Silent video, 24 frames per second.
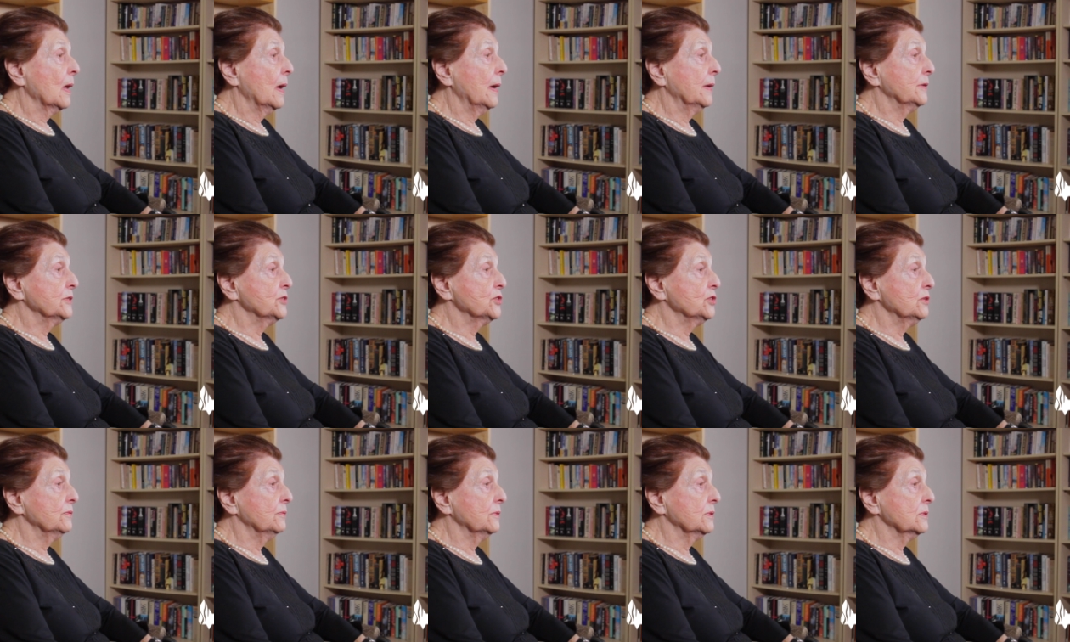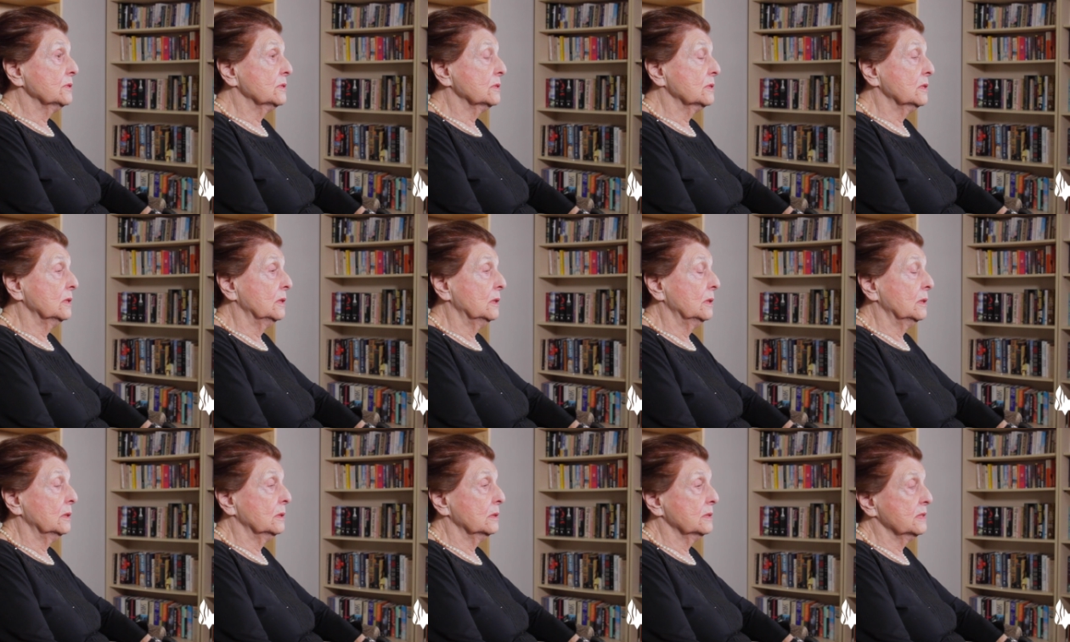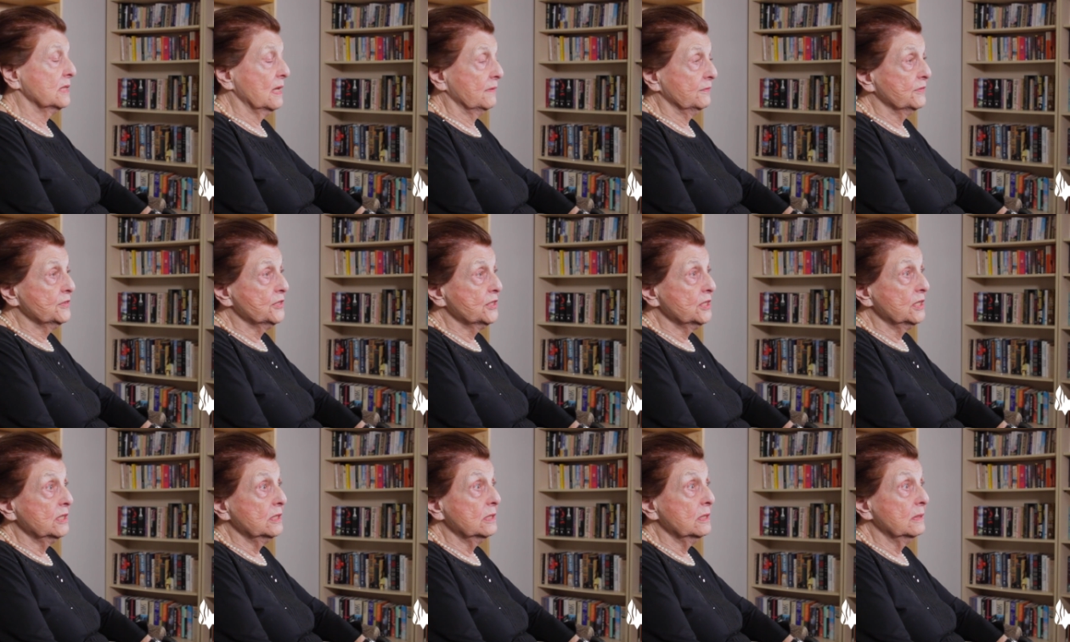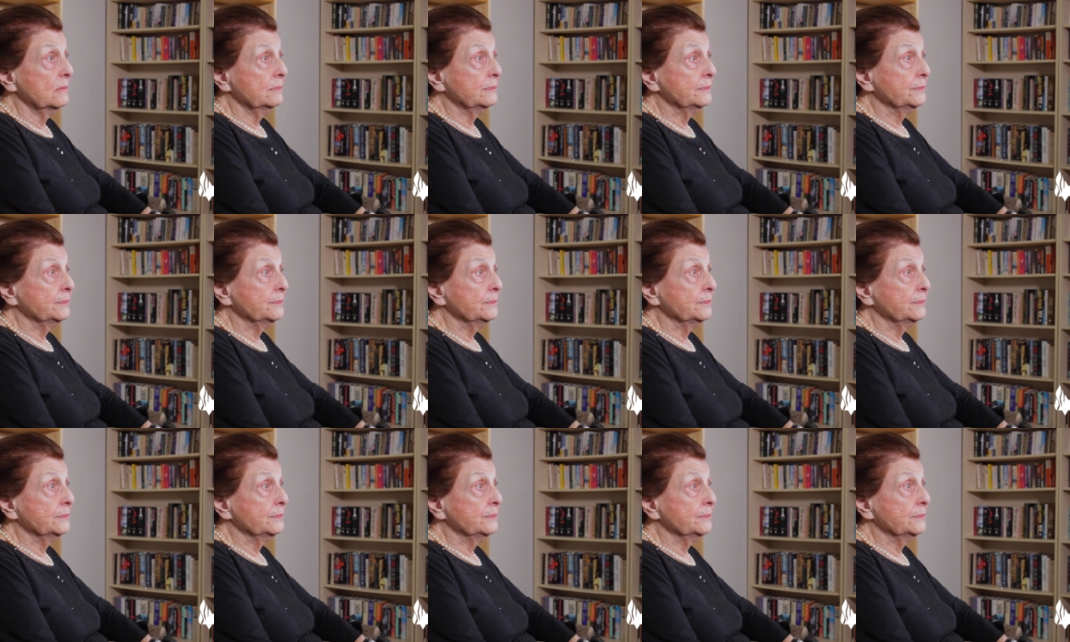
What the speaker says: And she was 17.